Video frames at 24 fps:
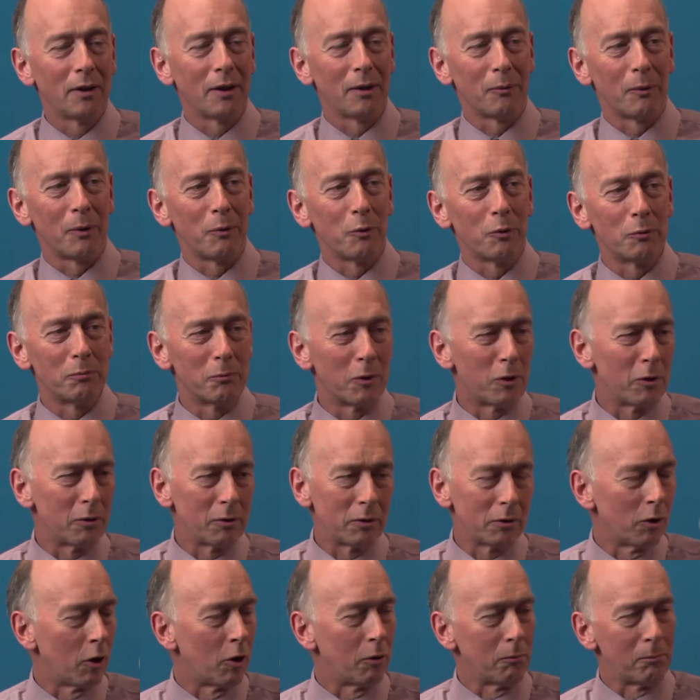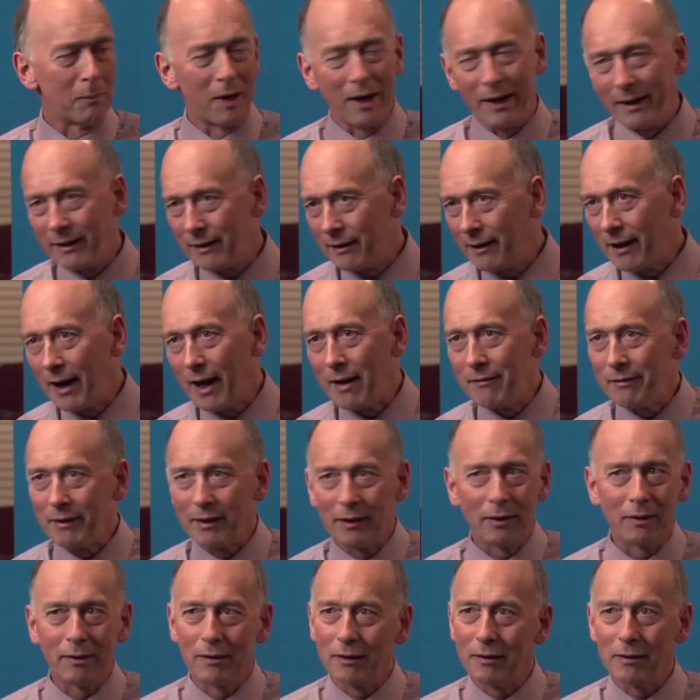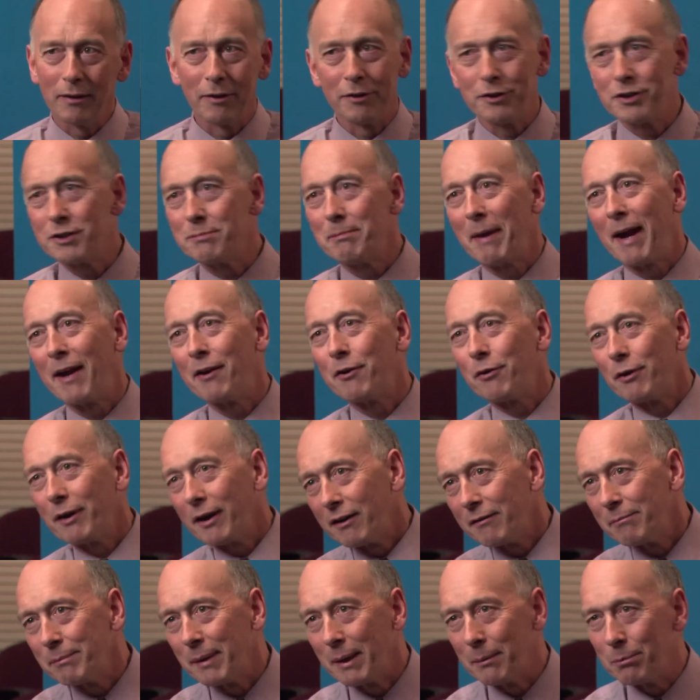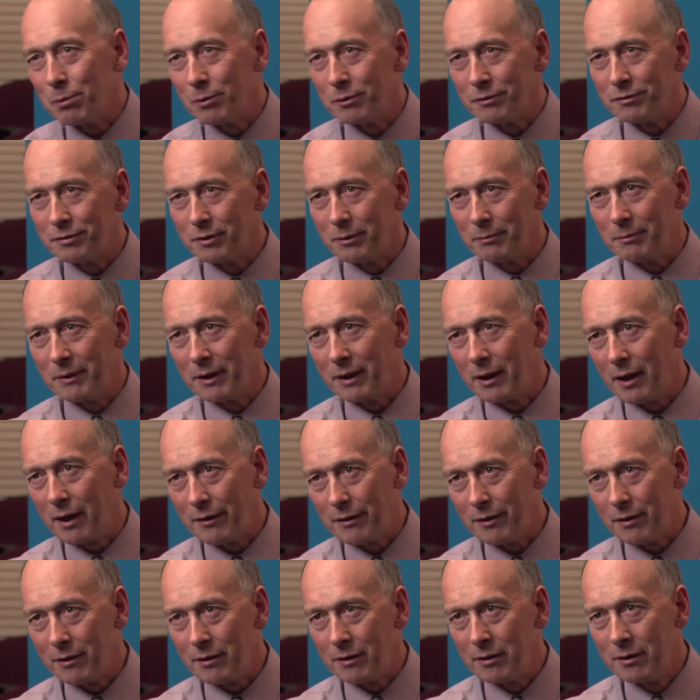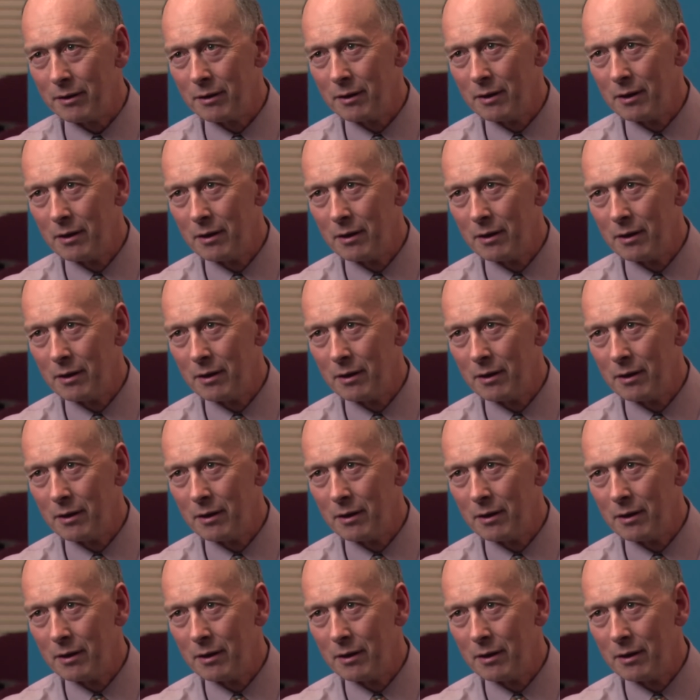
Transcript: We would not mind having a smattering of people from the other